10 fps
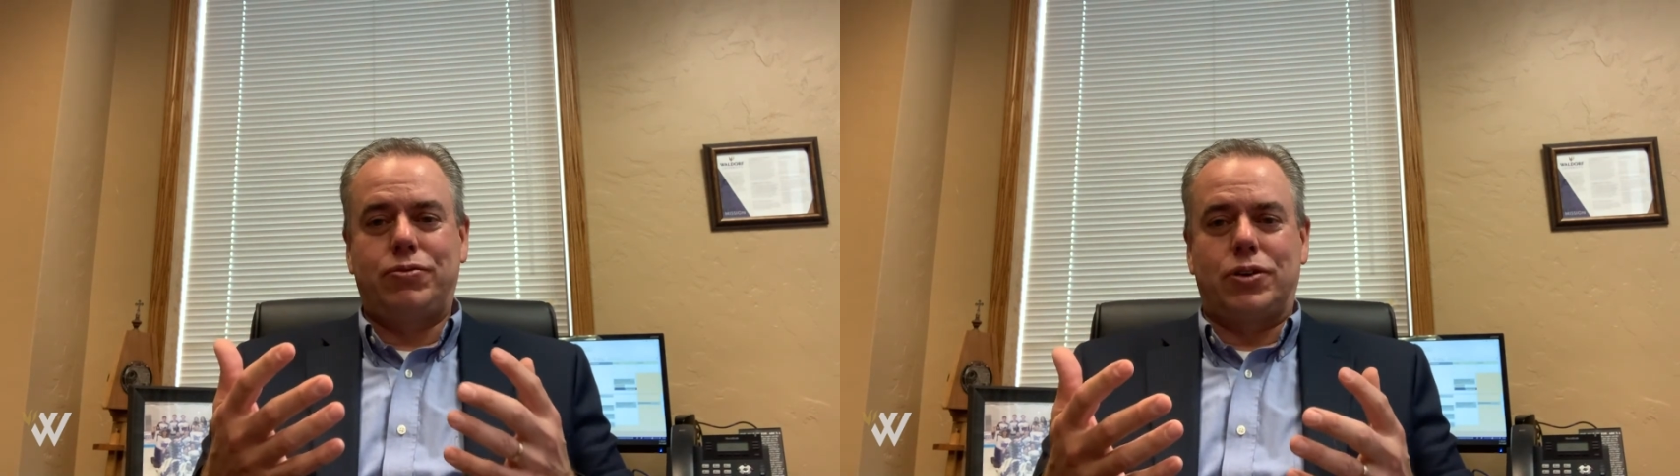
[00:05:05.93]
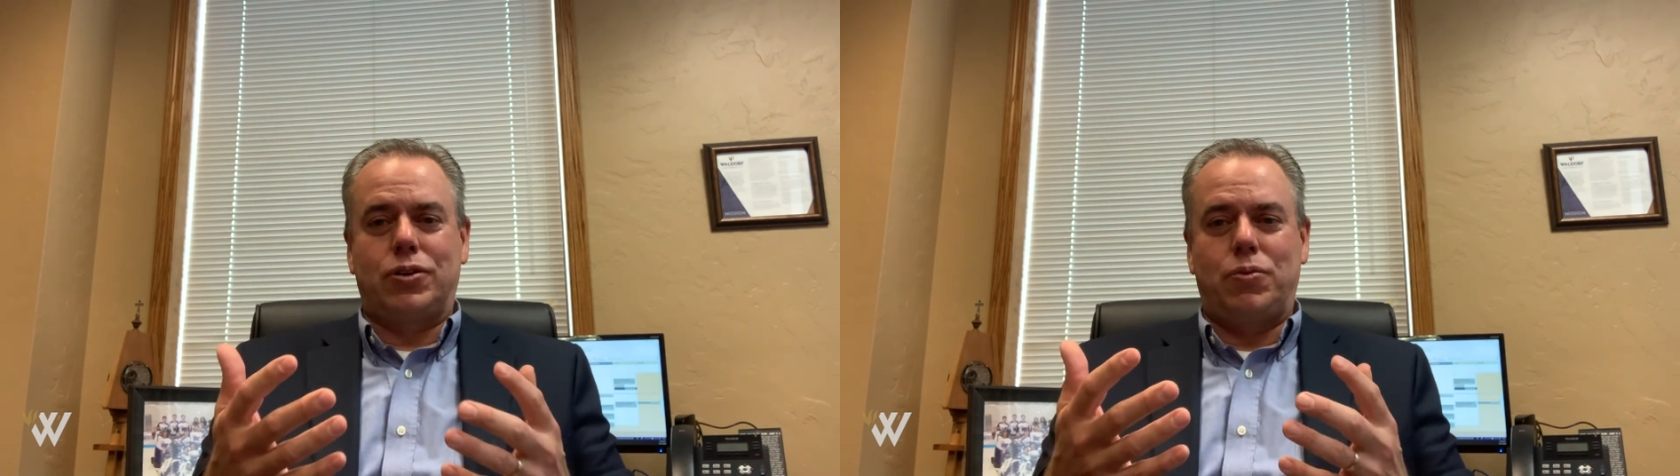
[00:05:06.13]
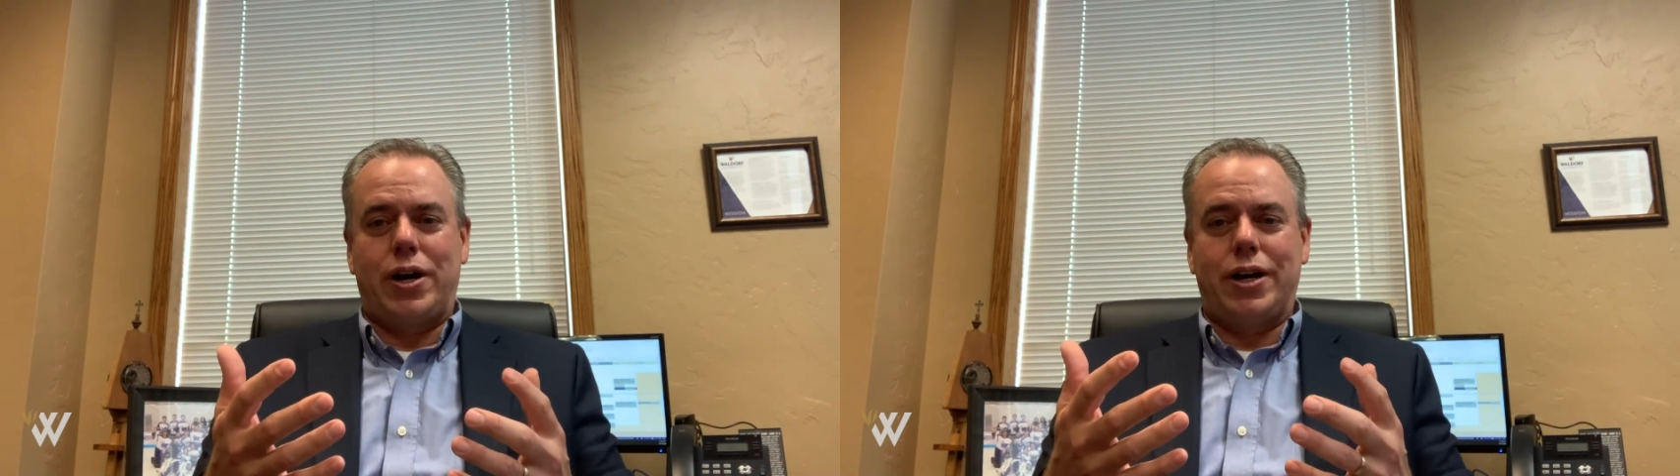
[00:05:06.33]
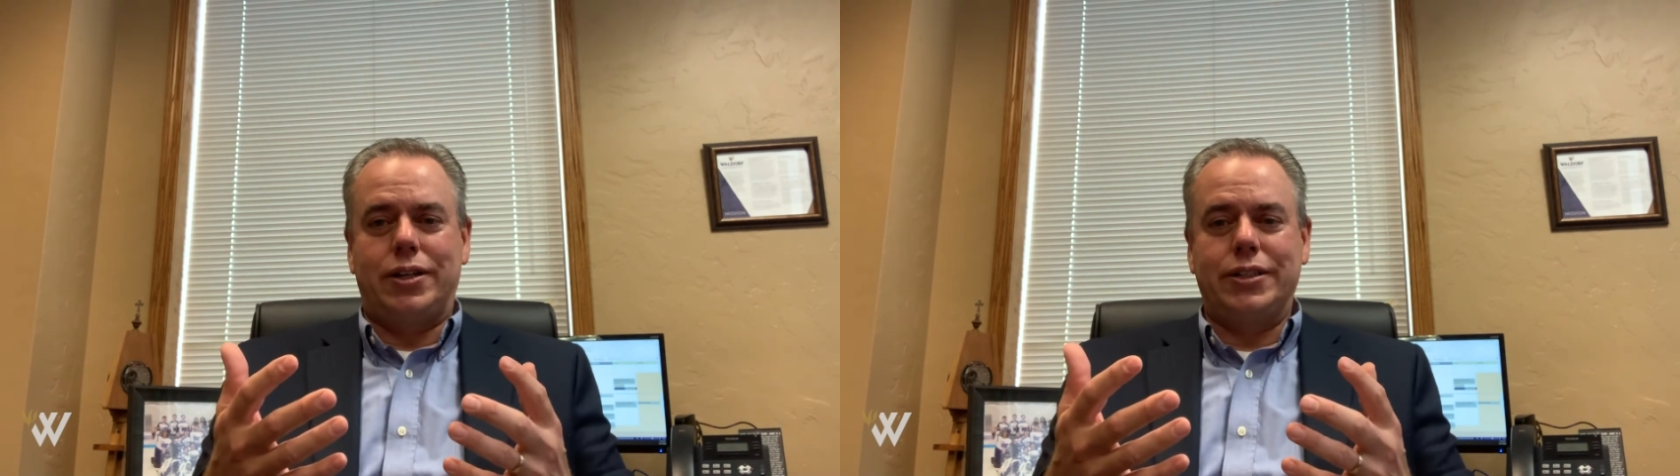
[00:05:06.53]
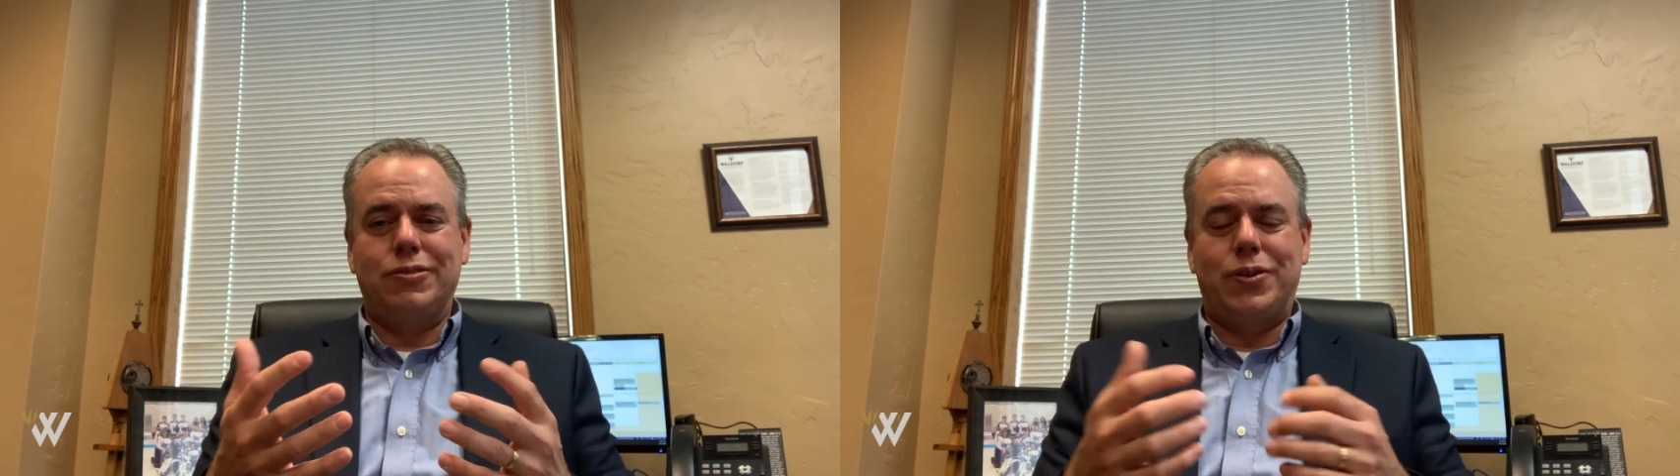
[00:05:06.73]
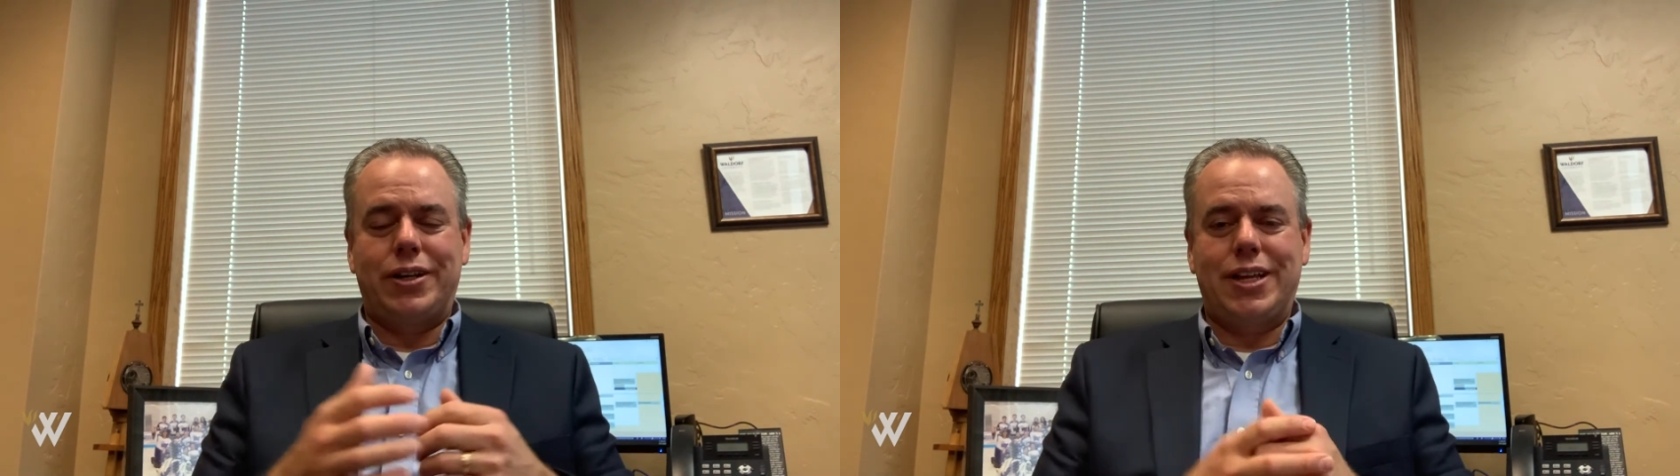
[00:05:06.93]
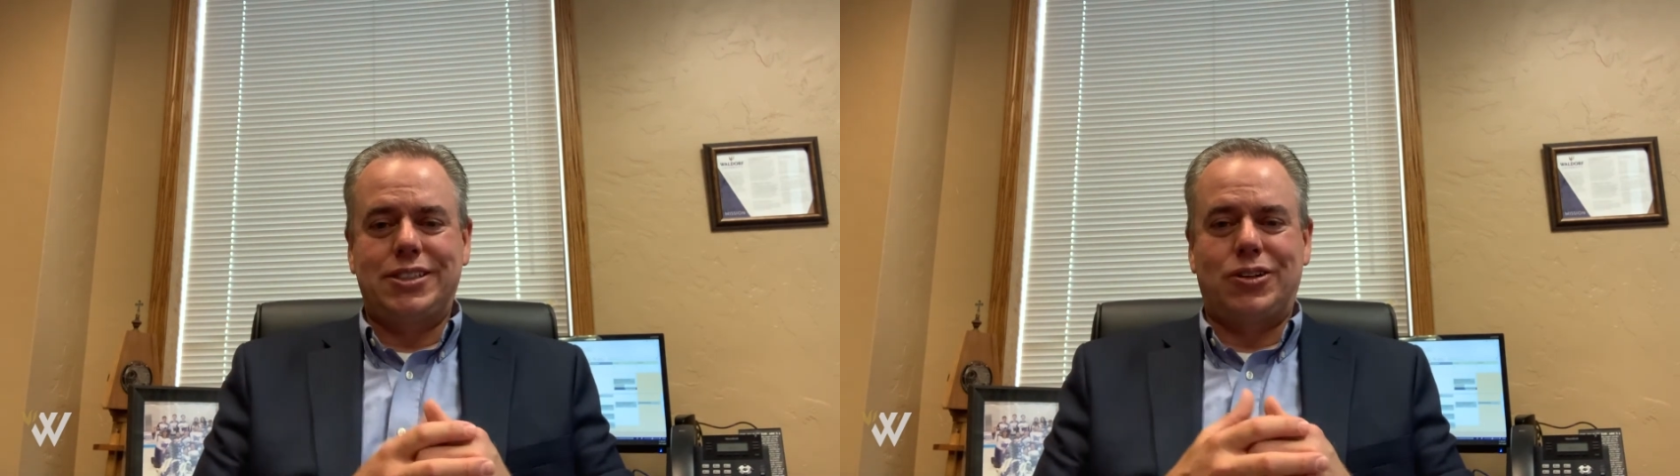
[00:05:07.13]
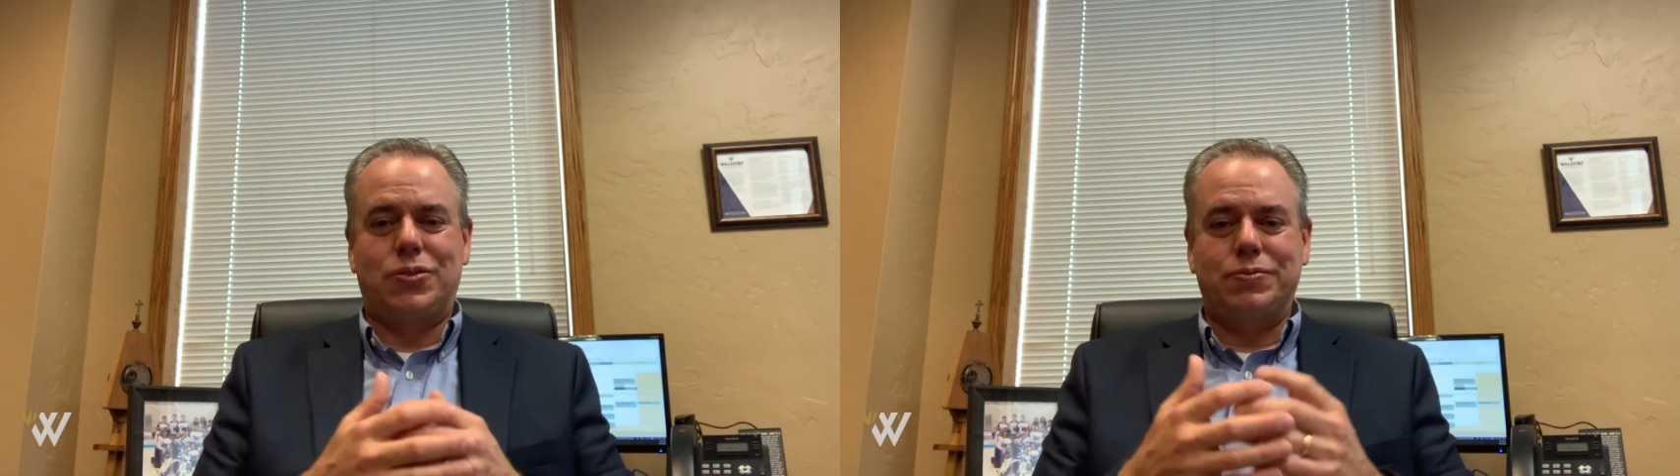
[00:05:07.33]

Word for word: for a while. And while that's